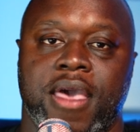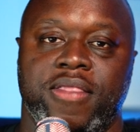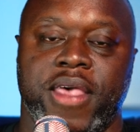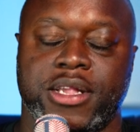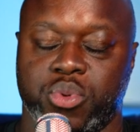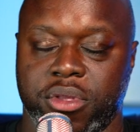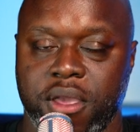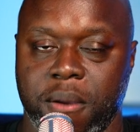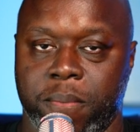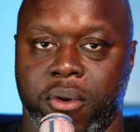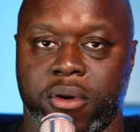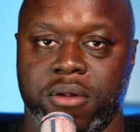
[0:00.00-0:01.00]
That's really
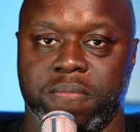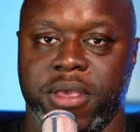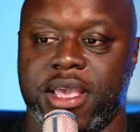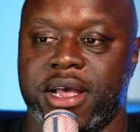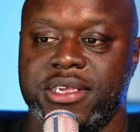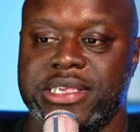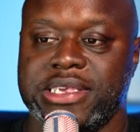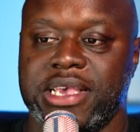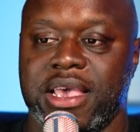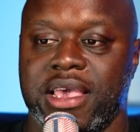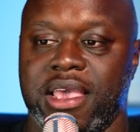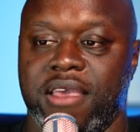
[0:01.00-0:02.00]
important because
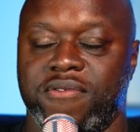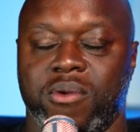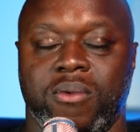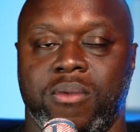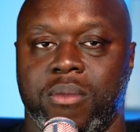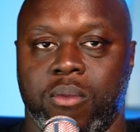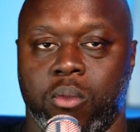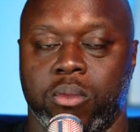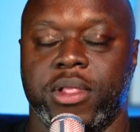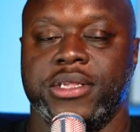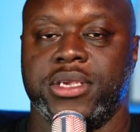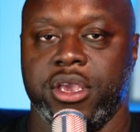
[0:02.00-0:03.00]
if you,
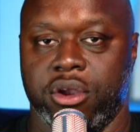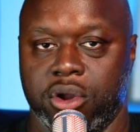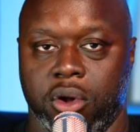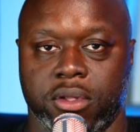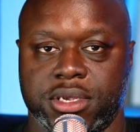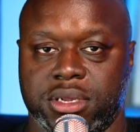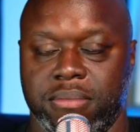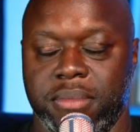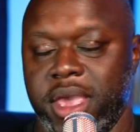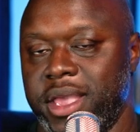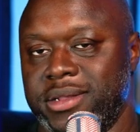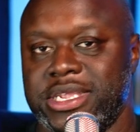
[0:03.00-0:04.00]
let's say your goal is to
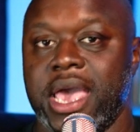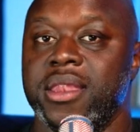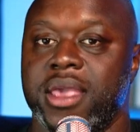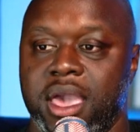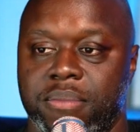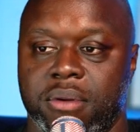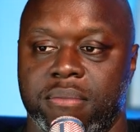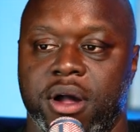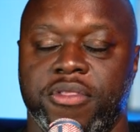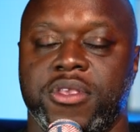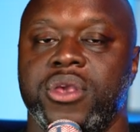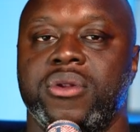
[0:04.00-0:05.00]
make 10K per
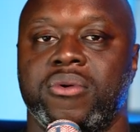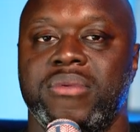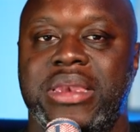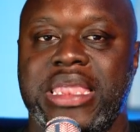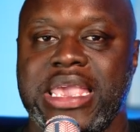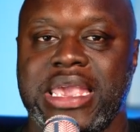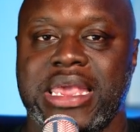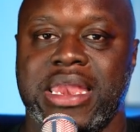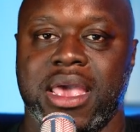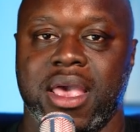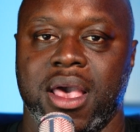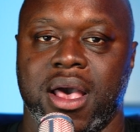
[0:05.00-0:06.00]
month, you don't
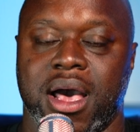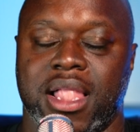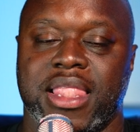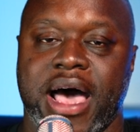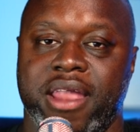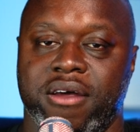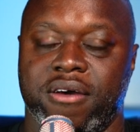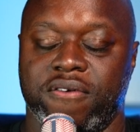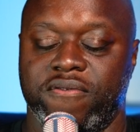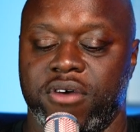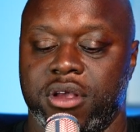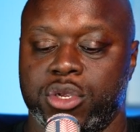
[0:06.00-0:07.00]
need a lot
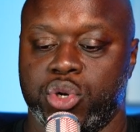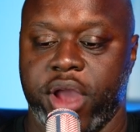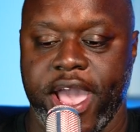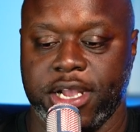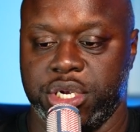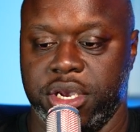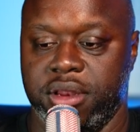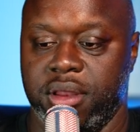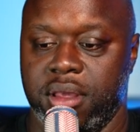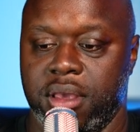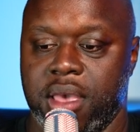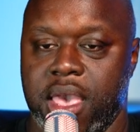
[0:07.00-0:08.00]
of
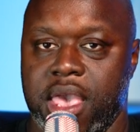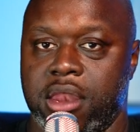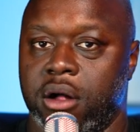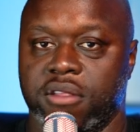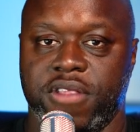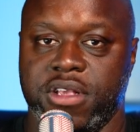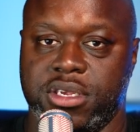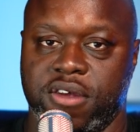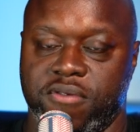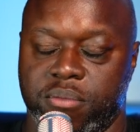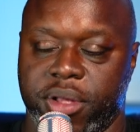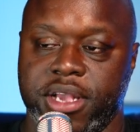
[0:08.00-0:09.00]
traction in all of these
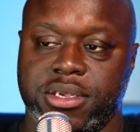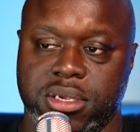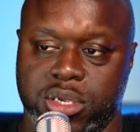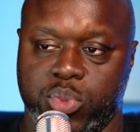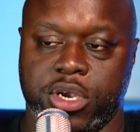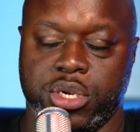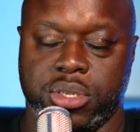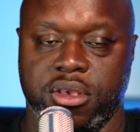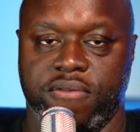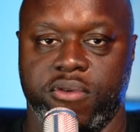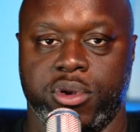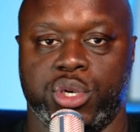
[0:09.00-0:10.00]
different places,
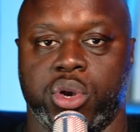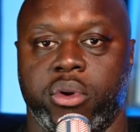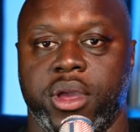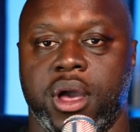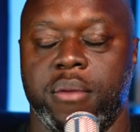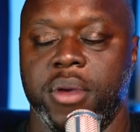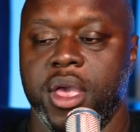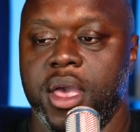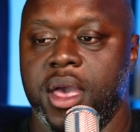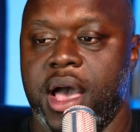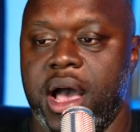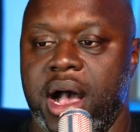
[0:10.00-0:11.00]
especially if you're showing up
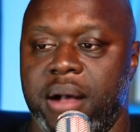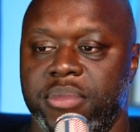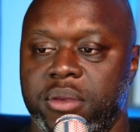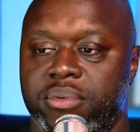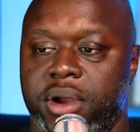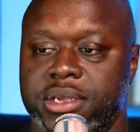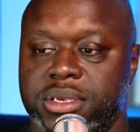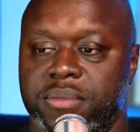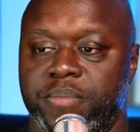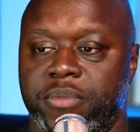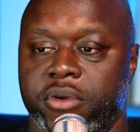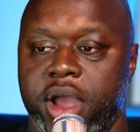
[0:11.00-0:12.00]
omnipresent,
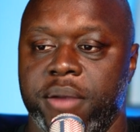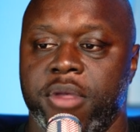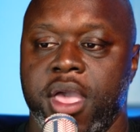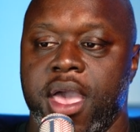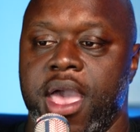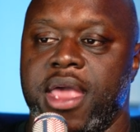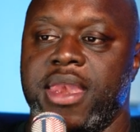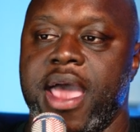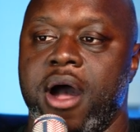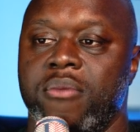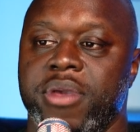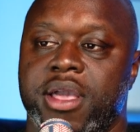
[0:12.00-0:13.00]
right? And
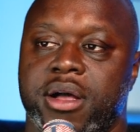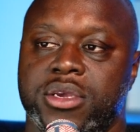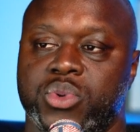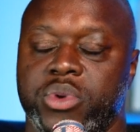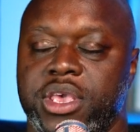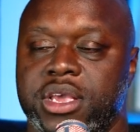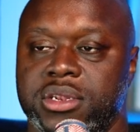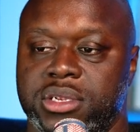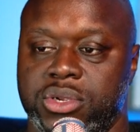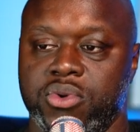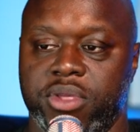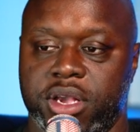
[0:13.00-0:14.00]
now because we can
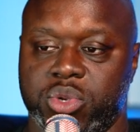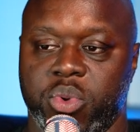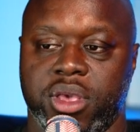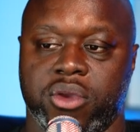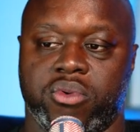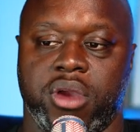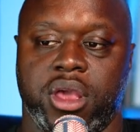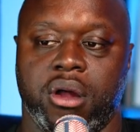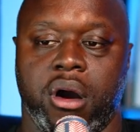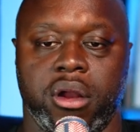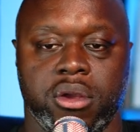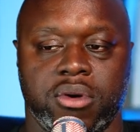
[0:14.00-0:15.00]
do this, we can create
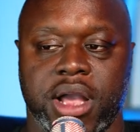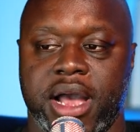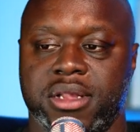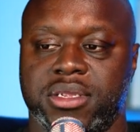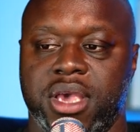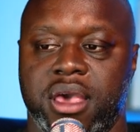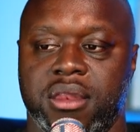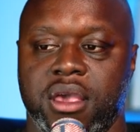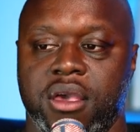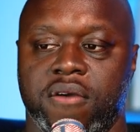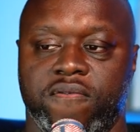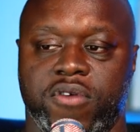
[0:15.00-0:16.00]
audio content,
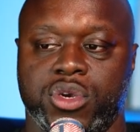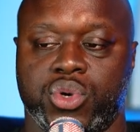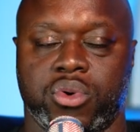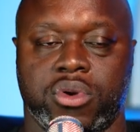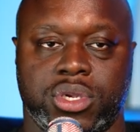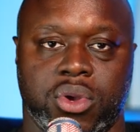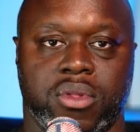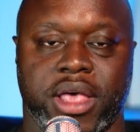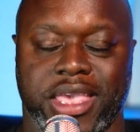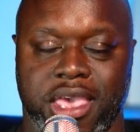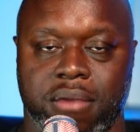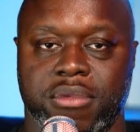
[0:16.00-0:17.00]
visual, so
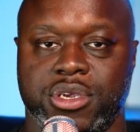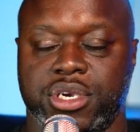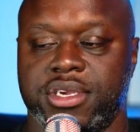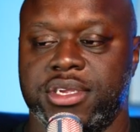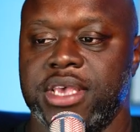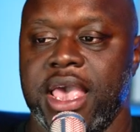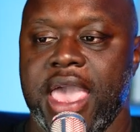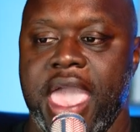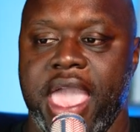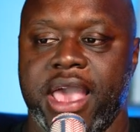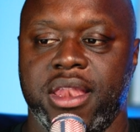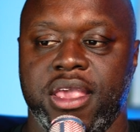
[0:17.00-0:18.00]
like images,
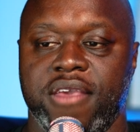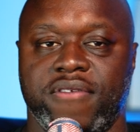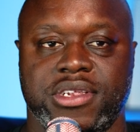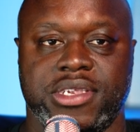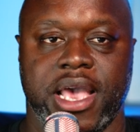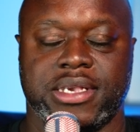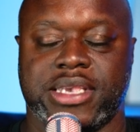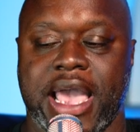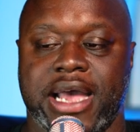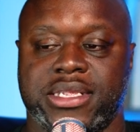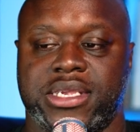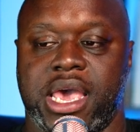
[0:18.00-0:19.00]
and even text
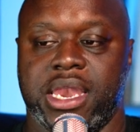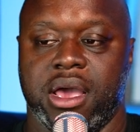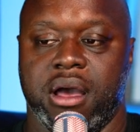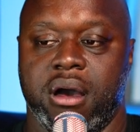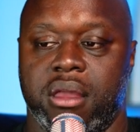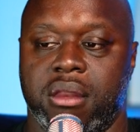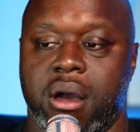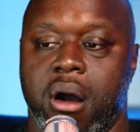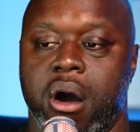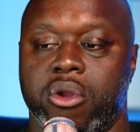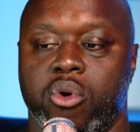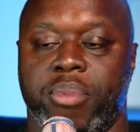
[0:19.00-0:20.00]
content on
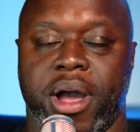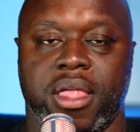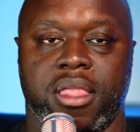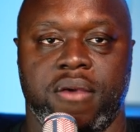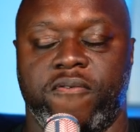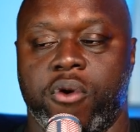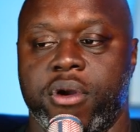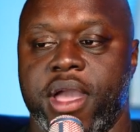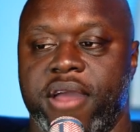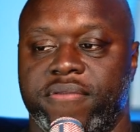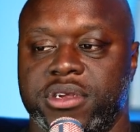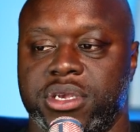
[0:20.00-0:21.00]
autopilot for
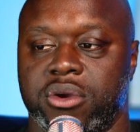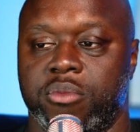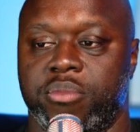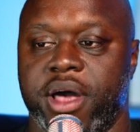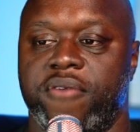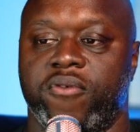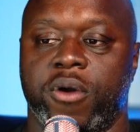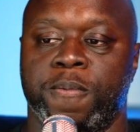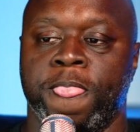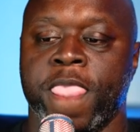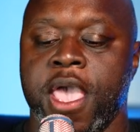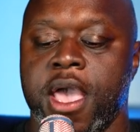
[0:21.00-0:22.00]
every single platform.